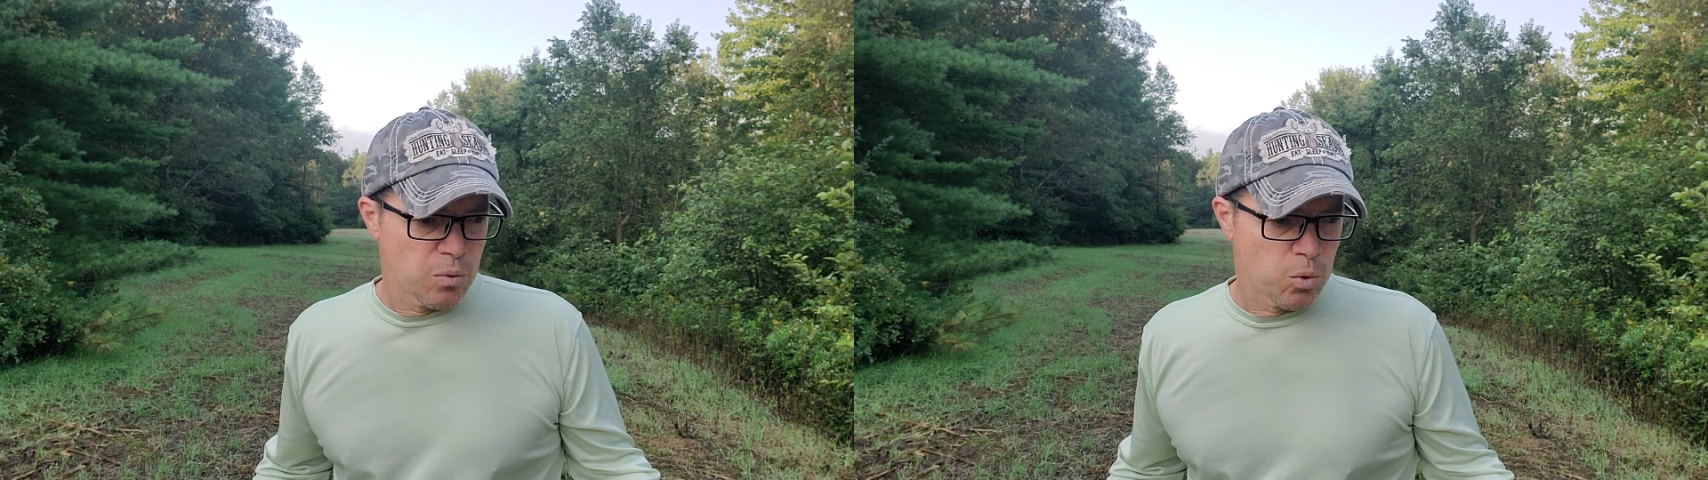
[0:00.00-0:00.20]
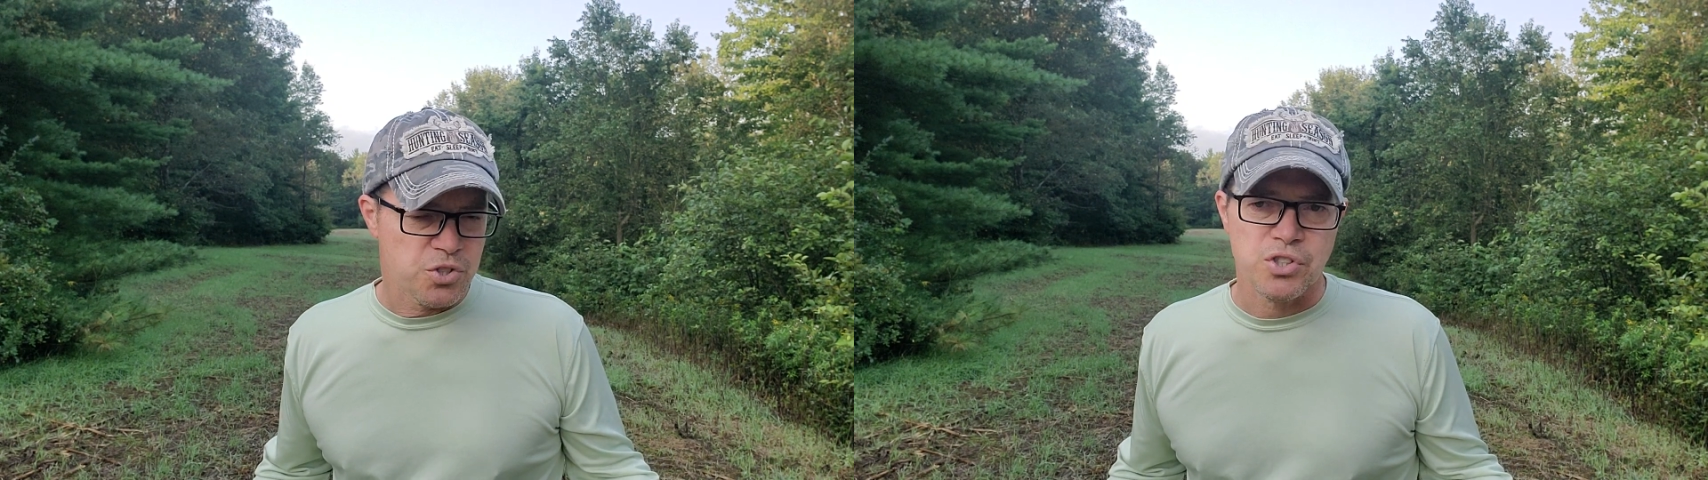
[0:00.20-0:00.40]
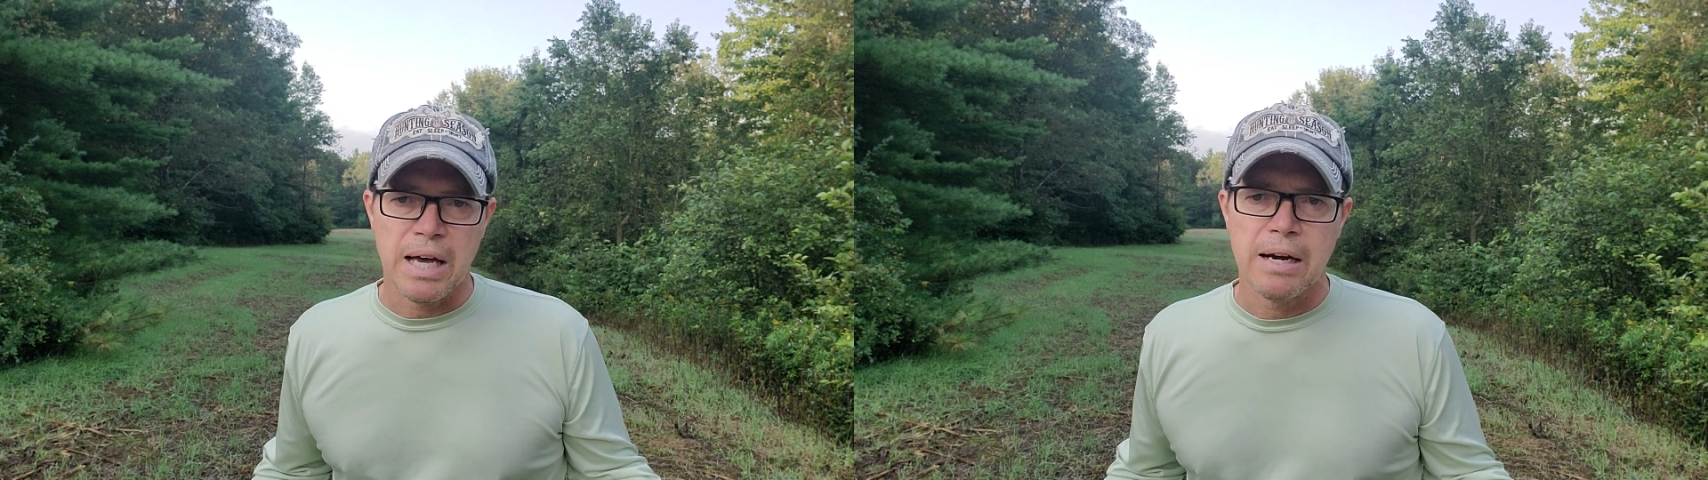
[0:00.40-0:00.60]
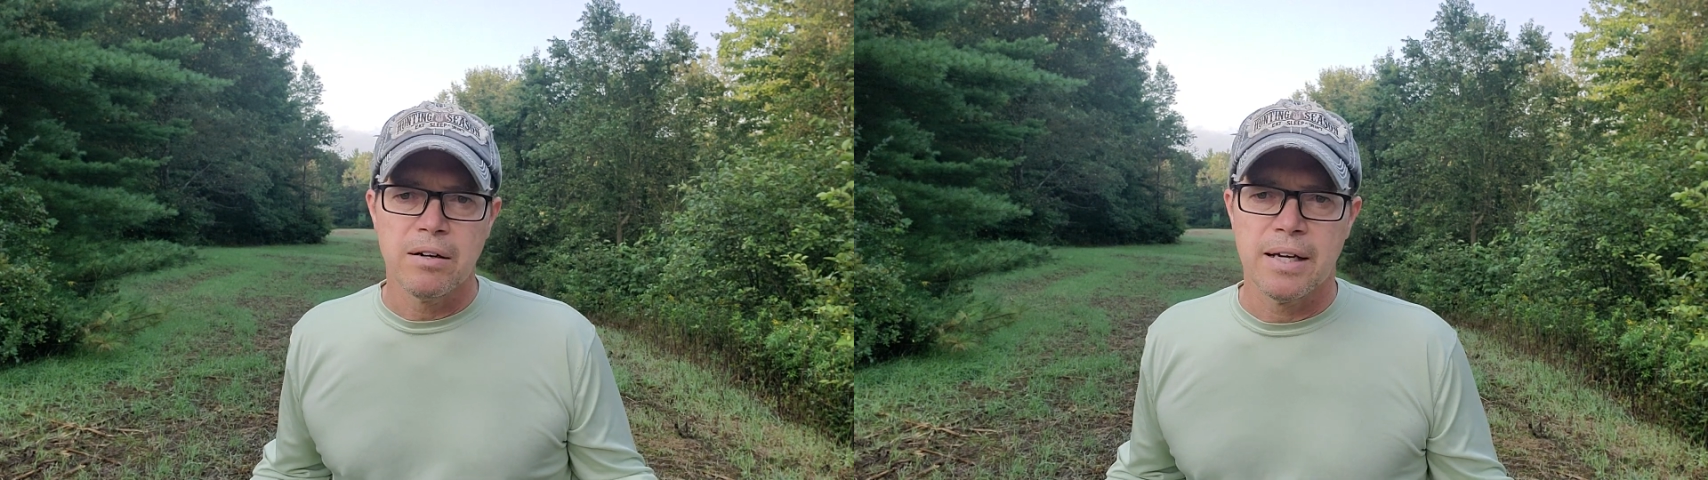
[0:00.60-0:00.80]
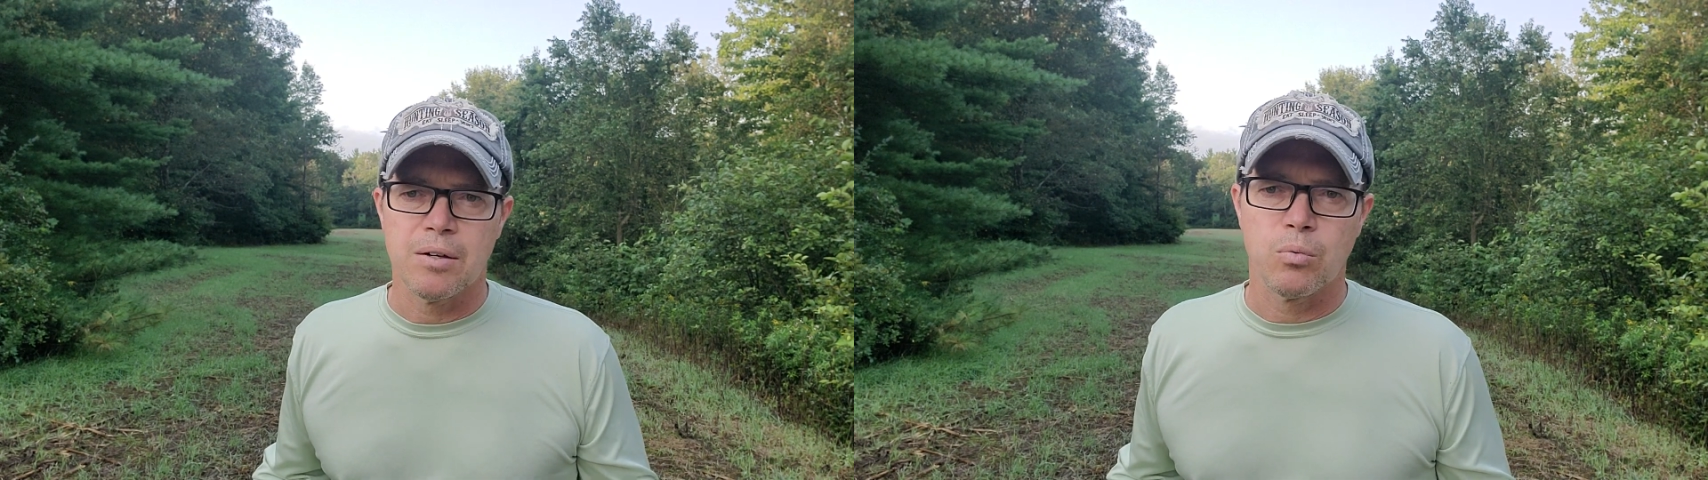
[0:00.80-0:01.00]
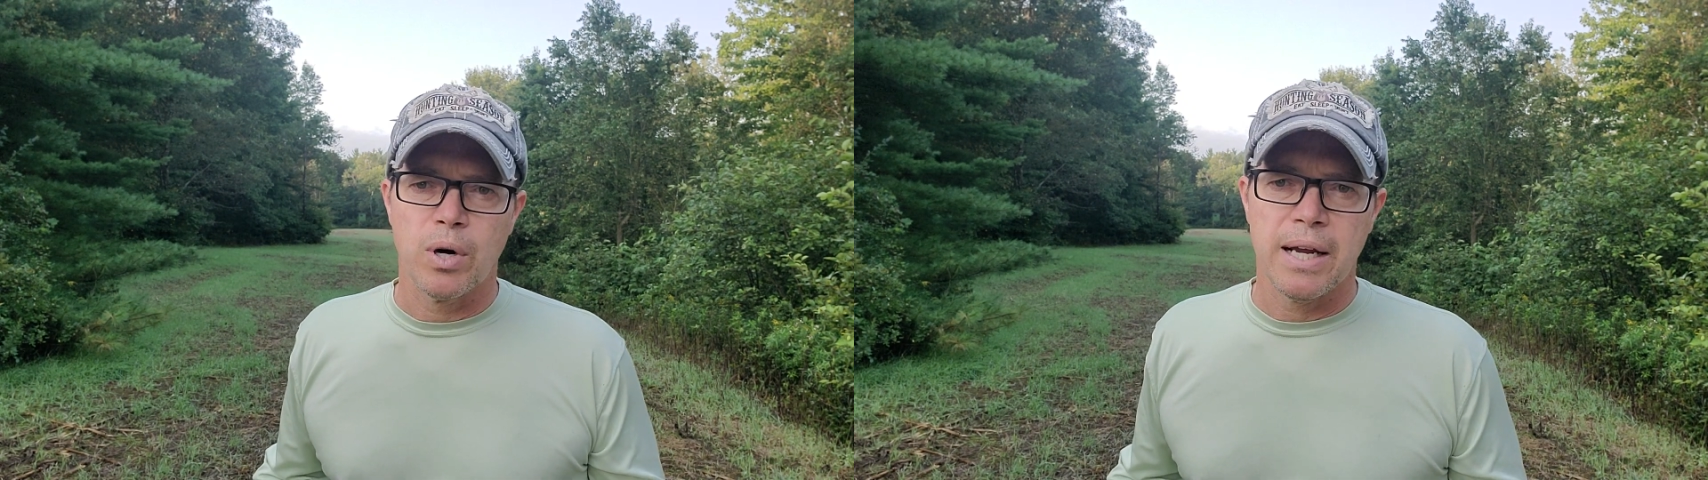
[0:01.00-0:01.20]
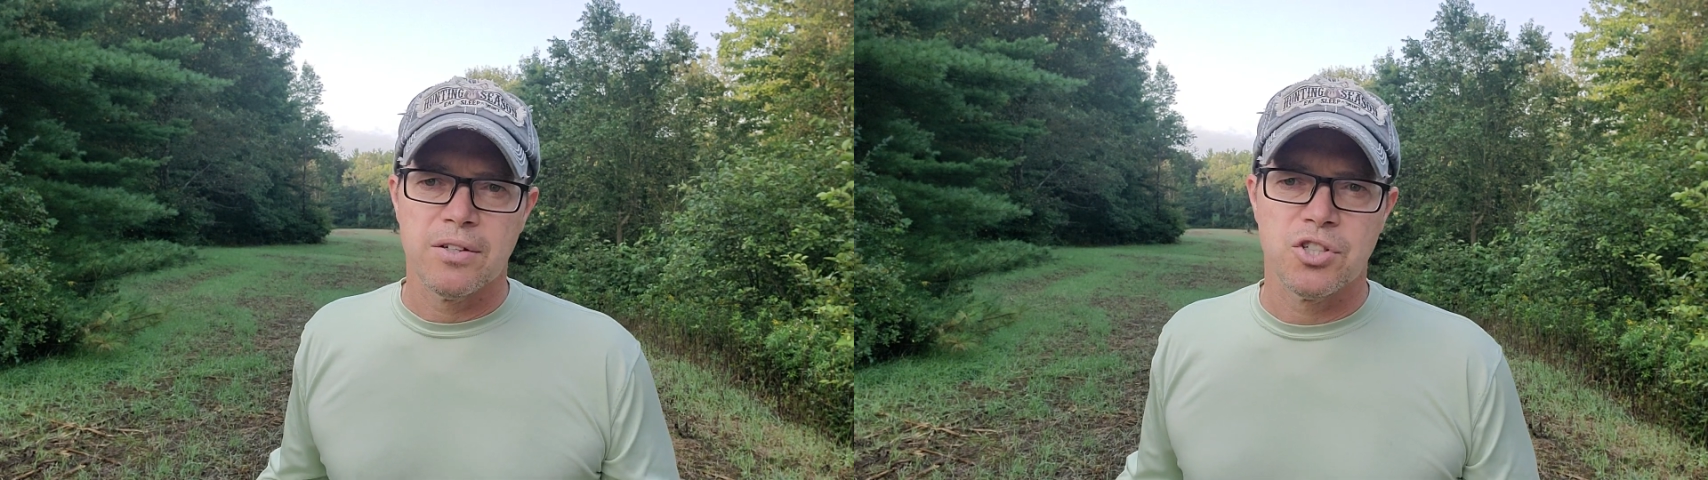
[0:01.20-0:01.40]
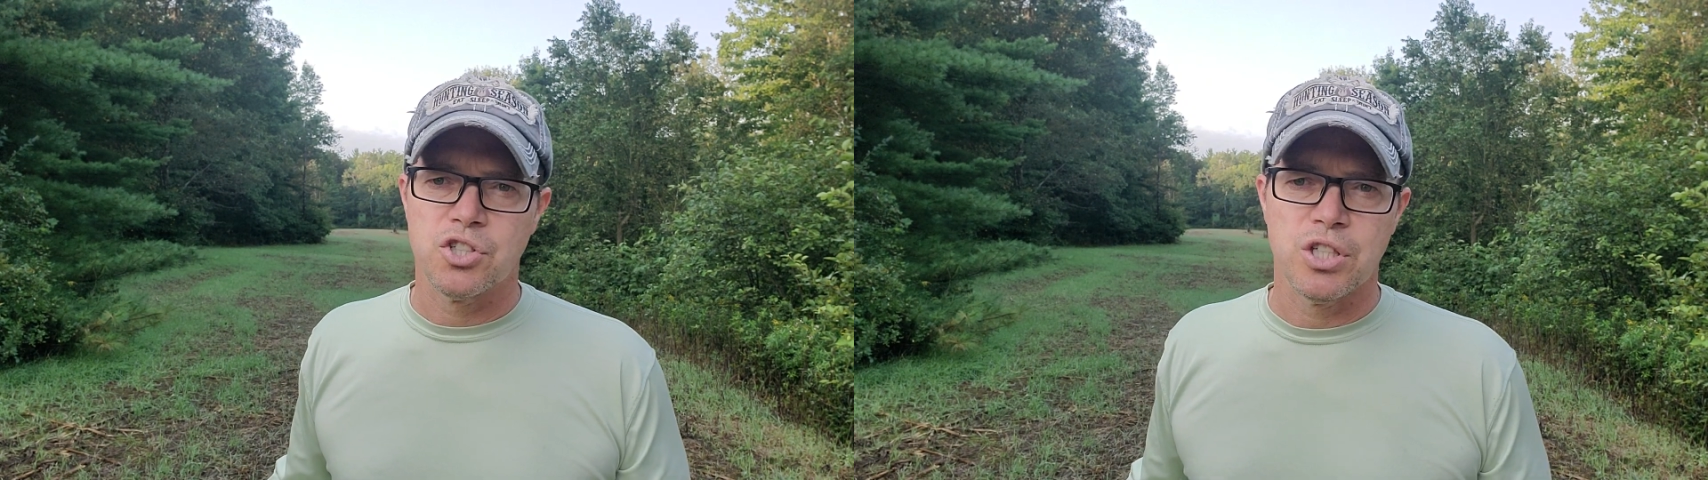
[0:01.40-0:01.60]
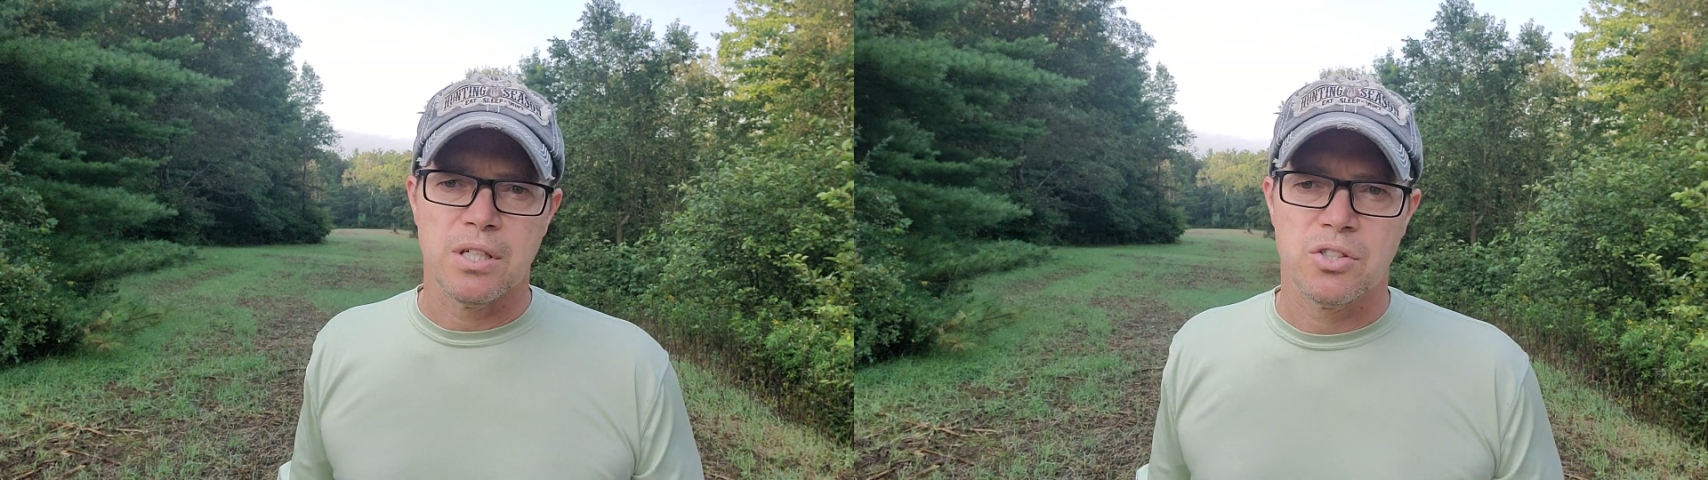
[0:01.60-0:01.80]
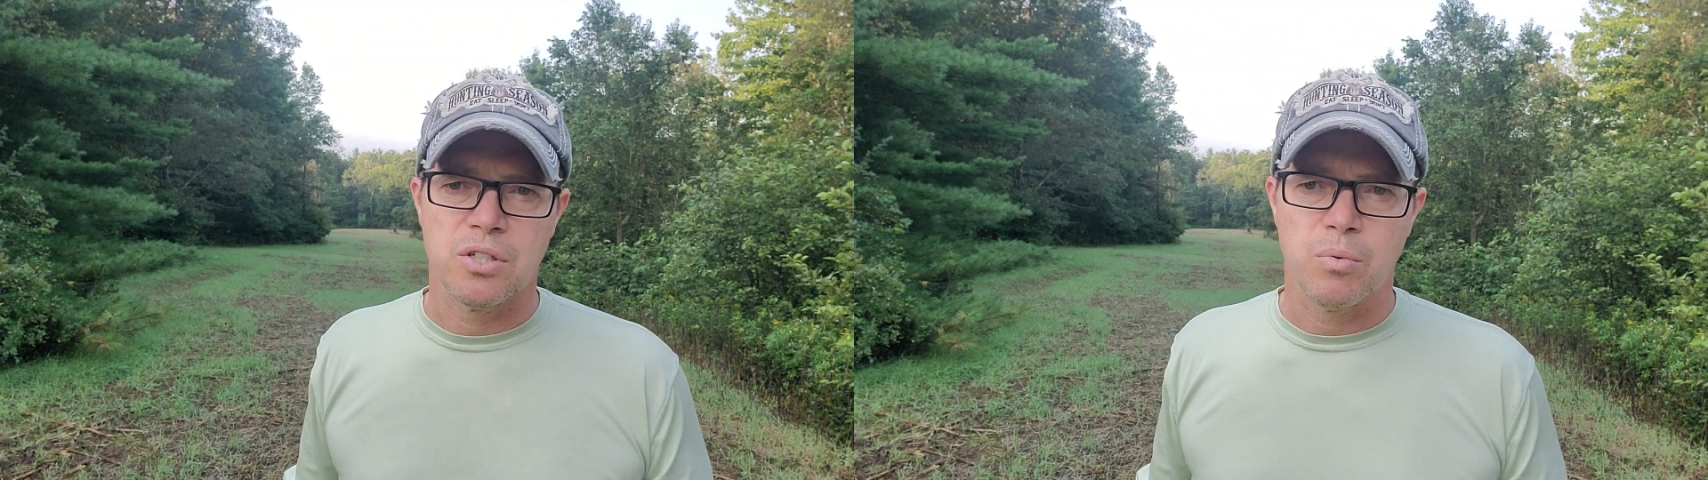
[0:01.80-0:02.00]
Well, Saturday it rains sheets.